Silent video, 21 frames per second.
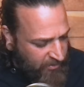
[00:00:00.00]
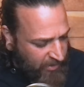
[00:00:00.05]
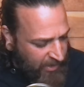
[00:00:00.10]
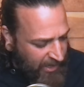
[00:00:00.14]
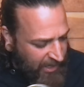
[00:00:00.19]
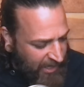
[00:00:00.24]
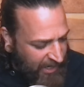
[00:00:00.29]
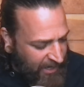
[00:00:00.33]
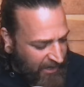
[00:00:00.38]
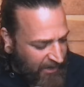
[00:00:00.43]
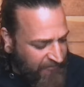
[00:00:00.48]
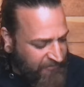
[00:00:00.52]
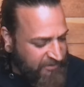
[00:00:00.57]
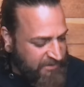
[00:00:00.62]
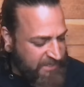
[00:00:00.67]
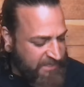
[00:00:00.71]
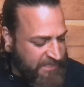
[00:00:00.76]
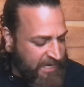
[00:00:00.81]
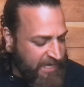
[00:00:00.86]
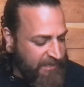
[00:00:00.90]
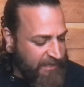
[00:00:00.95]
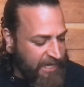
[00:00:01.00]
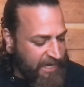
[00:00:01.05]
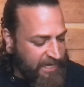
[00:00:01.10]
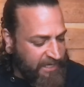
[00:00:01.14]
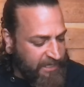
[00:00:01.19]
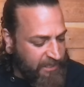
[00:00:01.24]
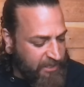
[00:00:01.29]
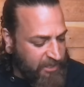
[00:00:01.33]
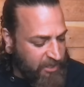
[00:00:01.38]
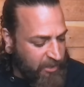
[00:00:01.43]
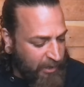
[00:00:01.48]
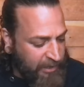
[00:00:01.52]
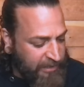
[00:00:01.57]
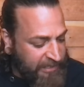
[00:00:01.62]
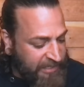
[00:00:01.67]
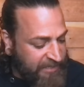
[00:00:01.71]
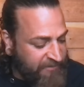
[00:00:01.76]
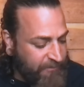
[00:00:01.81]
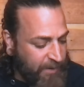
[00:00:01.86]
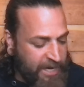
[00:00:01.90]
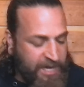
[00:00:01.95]
I often say like, you know, I
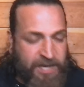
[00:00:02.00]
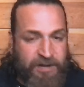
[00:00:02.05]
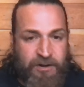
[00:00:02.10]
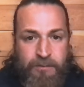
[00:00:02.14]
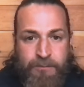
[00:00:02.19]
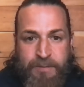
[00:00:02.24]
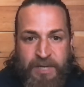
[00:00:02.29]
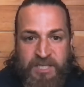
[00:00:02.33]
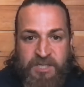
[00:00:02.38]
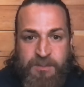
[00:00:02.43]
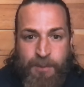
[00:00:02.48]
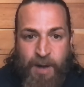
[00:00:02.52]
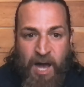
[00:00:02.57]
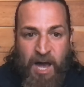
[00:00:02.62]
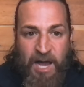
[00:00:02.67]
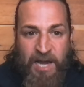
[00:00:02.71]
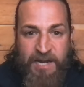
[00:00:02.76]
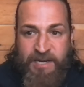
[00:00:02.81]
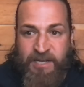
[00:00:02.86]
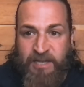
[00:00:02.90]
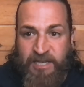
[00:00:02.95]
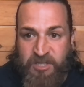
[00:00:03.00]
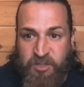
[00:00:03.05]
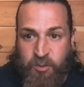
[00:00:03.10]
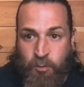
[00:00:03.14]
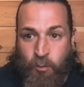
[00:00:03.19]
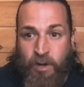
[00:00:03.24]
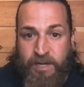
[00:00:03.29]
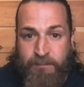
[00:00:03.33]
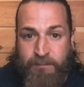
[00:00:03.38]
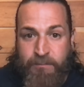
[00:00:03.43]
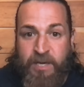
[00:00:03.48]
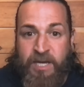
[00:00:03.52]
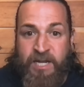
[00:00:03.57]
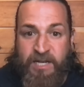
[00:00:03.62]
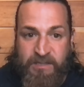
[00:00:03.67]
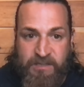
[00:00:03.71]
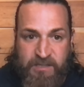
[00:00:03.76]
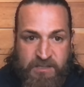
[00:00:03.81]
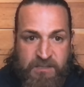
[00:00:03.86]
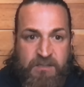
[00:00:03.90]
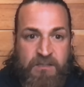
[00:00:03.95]
leave my inner bitch behind at like 20
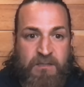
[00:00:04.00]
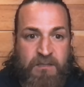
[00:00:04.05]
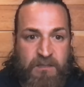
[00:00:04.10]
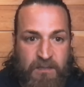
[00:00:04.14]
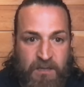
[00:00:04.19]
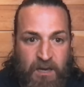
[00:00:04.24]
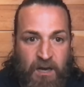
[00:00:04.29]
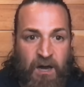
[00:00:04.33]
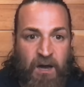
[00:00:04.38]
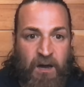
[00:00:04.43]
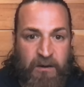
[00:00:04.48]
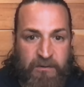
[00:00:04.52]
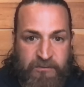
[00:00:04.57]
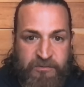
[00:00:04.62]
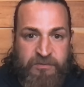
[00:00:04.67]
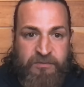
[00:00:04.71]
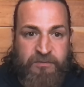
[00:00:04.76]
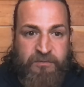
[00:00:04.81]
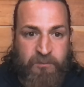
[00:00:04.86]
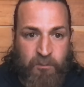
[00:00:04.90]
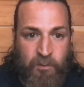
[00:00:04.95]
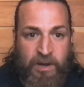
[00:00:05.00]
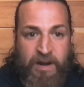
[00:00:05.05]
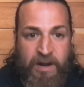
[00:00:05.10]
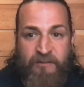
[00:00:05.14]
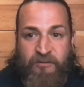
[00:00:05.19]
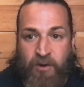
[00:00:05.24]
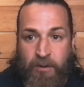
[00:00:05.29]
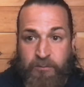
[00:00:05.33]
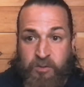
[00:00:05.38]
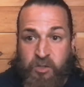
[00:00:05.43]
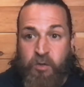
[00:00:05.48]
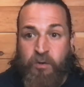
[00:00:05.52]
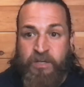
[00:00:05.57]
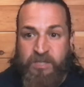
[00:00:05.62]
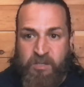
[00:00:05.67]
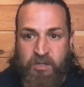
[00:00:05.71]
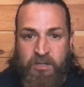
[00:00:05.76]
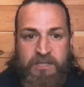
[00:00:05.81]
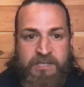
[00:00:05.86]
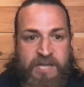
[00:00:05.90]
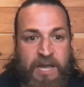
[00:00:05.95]
minutes of whatever yeah. I'm doing.
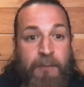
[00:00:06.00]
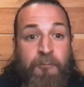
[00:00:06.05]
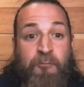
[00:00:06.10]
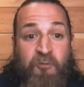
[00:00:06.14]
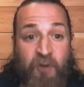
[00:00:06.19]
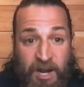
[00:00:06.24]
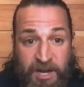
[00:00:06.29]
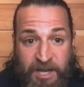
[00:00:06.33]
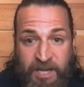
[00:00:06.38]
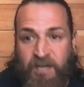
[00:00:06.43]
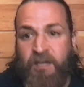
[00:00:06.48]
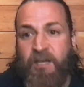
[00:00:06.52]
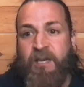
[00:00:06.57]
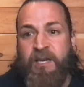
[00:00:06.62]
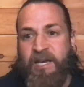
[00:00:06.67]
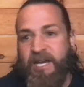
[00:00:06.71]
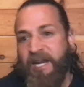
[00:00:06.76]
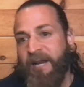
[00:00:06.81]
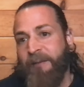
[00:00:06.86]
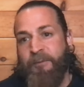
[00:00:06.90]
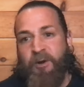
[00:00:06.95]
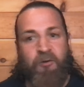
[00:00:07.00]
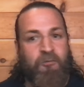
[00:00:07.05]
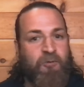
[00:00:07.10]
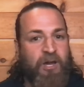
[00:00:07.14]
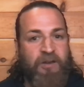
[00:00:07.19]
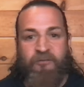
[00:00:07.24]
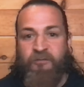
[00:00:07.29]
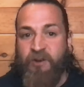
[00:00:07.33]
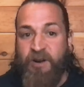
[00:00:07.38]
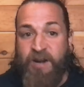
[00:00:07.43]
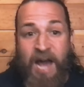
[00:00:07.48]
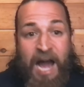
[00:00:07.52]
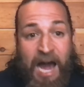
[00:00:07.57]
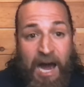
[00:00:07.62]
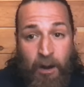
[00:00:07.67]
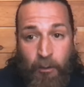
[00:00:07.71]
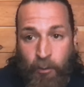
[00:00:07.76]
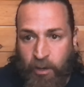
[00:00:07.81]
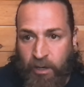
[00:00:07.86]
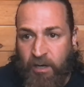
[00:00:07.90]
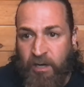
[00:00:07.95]
So let's say I'm running and I'm going to run for an
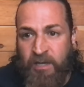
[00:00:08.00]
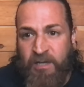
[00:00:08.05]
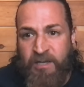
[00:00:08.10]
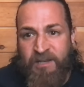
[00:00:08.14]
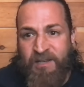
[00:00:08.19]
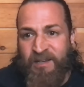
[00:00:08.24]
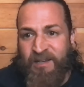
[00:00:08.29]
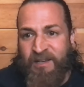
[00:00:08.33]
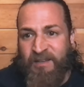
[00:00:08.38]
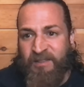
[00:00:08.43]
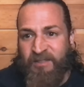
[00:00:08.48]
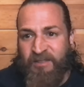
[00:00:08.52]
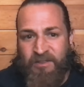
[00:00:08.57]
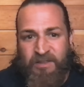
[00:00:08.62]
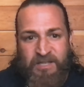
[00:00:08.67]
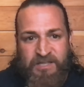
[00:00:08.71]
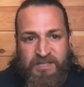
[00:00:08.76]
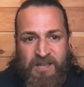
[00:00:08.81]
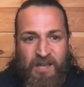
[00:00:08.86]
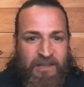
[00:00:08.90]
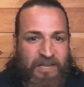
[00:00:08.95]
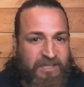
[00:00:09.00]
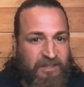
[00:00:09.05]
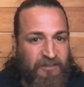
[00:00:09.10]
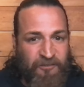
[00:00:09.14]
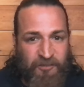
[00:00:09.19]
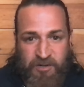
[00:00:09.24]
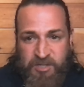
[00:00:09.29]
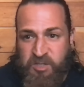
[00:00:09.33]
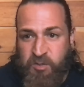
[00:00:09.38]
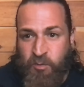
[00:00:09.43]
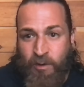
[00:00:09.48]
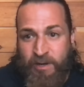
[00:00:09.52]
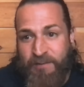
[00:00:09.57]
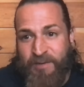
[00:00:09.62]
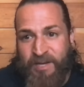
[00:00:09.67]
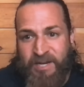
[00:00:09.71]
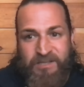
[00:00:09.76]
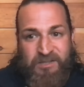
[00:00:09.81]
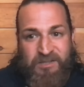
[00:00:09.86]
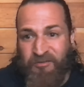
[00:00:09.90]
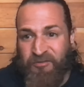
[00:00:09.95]
hour. It's not like the first 20
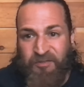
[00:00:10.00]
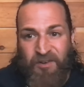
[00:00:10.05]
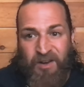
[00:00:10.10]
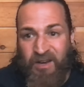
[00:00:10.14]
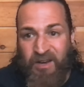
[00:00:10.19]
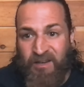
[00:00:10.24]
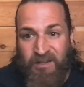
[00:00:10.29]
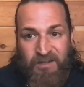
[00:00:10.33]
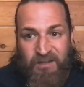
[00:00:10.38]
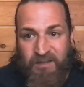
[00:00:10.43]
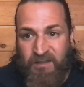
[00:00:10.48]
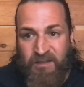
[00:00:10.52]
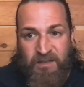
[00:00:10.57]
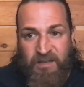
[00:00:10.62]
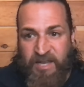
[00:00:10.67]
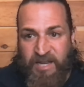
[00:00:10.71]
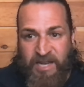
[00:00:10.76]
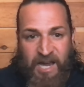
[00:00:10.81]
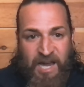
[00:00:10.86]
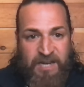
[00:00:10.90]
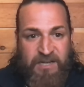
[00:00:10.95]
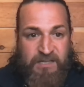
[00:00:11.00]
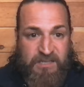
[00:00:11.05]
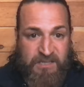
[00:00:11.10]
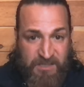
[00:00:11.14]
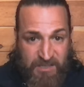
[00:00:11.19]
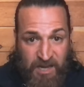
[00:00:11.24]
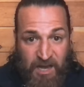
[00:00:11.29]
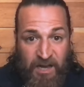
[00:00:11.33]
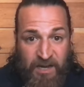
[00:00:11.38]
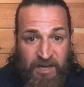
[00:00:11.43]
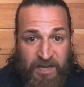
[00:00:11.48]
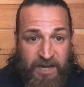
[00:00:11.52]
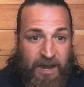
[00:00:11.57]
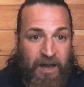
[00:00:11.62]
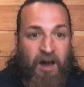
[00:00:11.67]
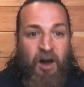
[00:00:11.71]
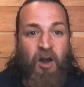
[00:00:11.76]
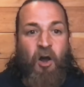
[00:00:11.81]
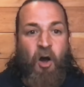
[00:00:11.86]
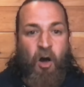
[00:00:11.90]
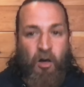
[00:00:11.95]
minutes are fun. They kind right. of suck. And mm
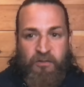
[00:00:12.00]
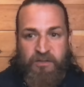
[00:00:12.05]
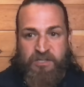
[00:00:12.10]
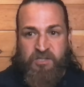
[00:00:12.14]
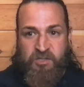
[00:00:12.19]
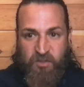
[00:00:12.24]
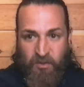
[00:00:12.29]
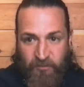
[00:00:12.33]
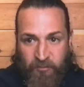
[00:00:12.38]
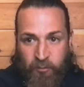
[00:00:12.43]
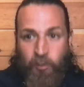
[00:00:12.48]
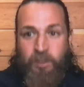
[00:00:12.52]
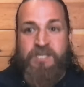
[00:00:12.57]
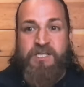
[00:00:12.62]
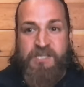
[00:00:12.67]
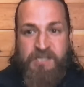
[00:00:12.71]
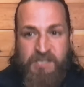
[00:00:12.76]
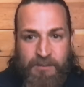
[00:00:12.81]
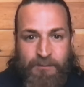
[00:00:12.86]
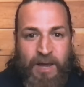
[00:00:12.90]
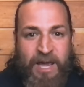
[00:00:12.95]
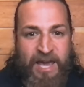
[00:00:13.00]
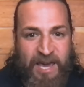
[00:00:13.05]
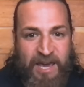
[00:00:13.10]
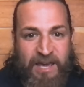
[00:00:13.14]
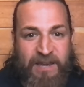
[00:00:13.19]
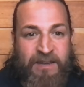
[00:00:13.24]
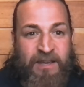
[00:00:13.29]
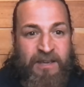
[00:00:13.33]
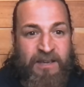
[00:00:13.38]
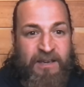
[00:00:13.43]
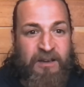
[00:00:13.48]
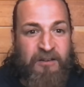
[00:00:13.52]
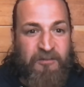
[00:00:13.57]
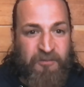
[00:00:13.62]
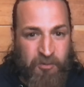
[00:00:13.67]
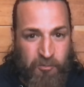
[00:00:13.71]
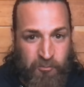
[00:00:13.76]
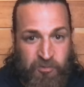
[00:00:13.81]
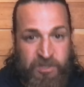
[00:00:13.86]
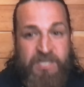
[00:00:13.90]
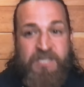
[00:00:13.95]
-hmm. all this, the voices in my head for
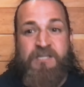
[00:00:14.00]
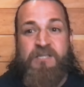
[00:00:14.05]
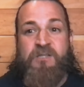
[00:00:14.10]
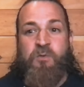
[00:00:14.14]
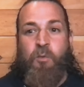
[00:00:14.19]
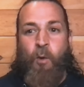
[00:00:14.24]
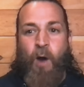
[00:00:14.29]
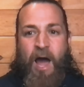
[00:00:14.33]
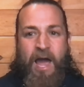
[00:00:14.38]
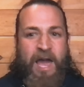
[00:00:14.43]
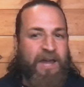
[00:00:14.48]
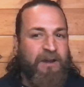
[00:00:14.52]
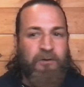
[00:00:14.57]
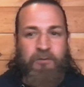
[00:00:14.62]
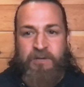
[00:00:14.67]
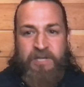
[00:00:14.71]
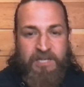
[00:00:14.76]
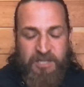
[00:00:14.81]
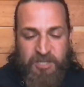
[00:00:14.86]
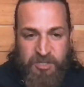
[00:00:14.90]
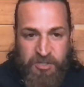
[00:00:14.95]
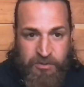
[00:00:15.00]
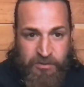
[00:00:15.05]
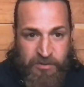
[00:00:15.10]
reasons why I don't need to do